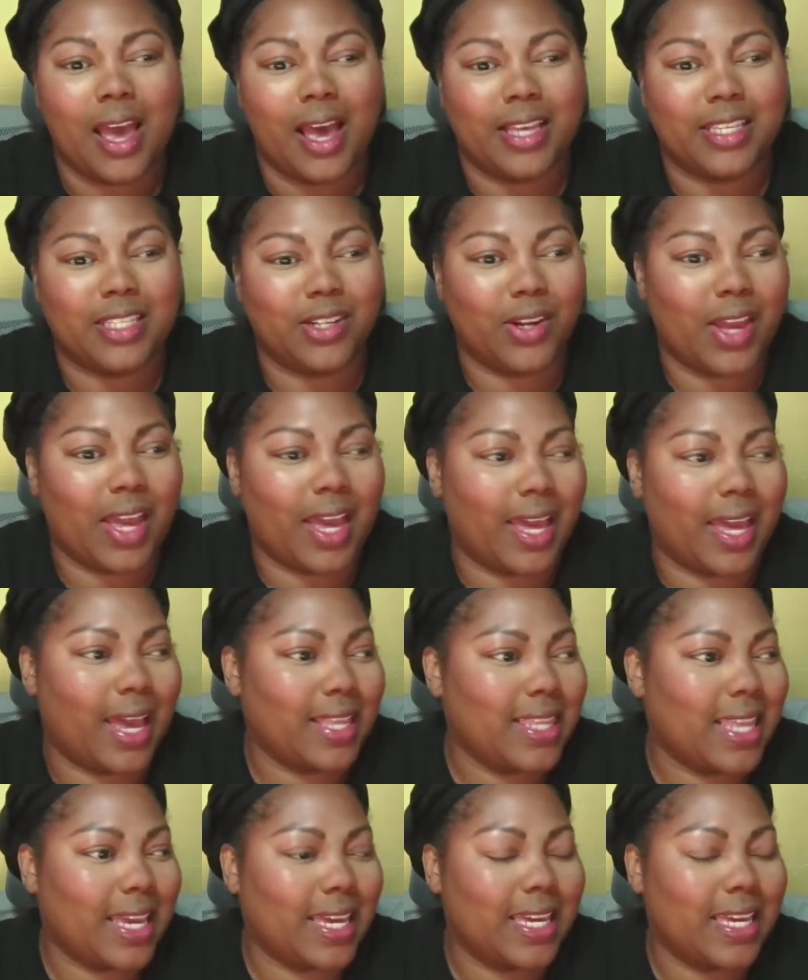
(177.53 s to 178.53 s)
I said, okay, I
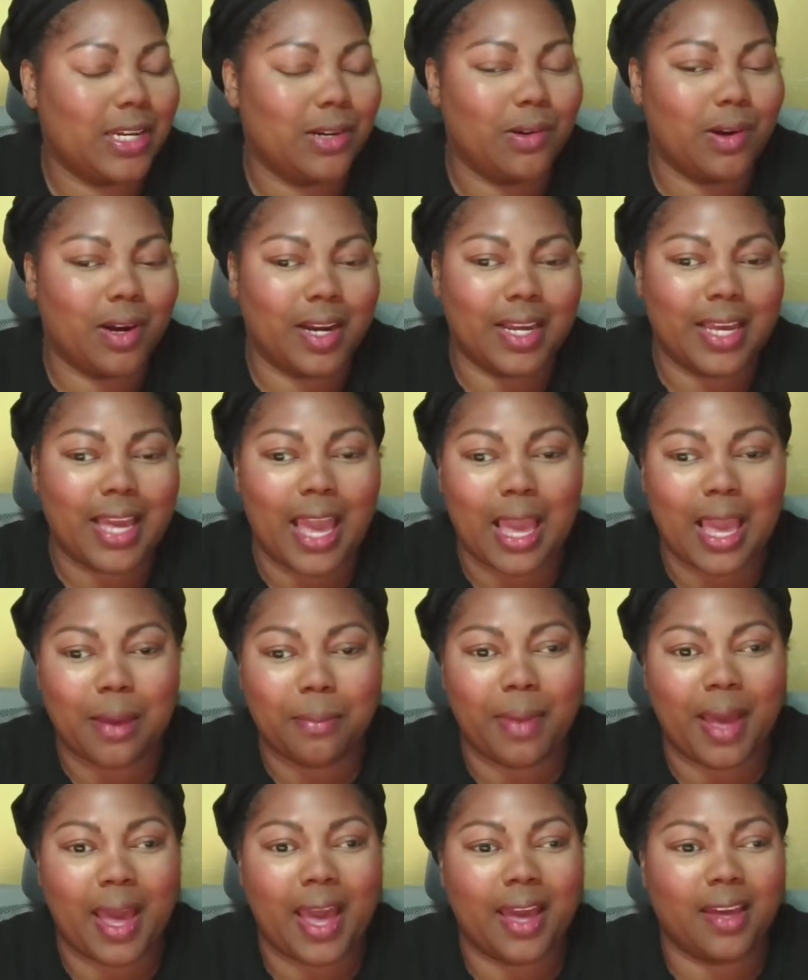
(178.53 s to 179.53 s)
got that kid to work,
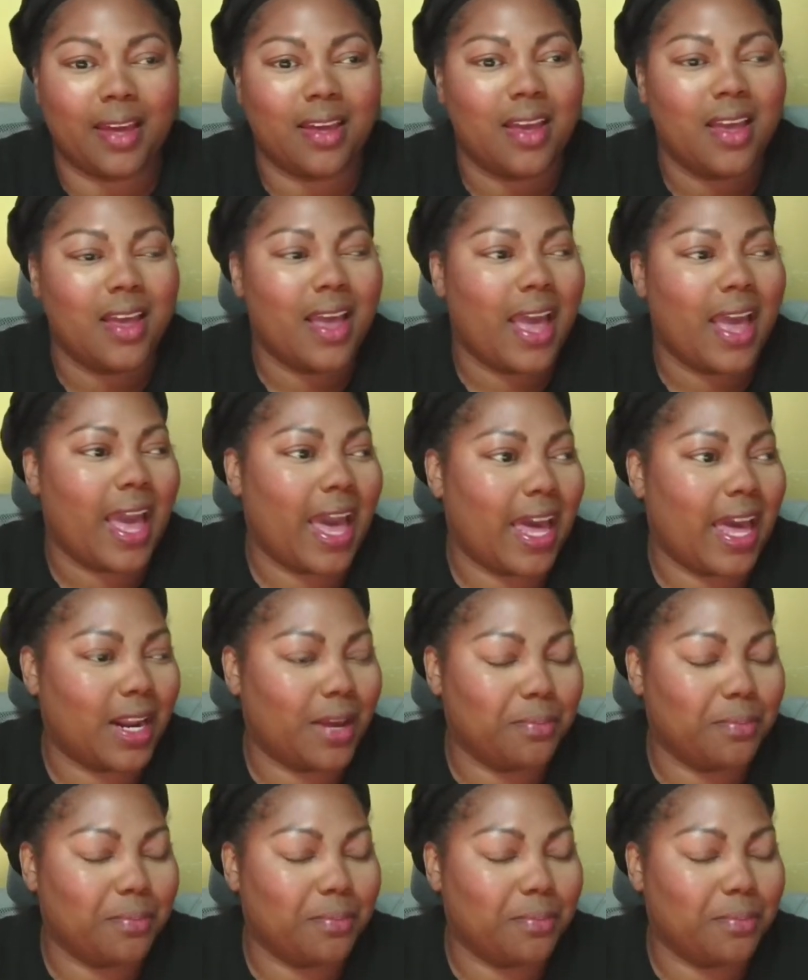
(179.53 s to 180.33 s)
came back, had a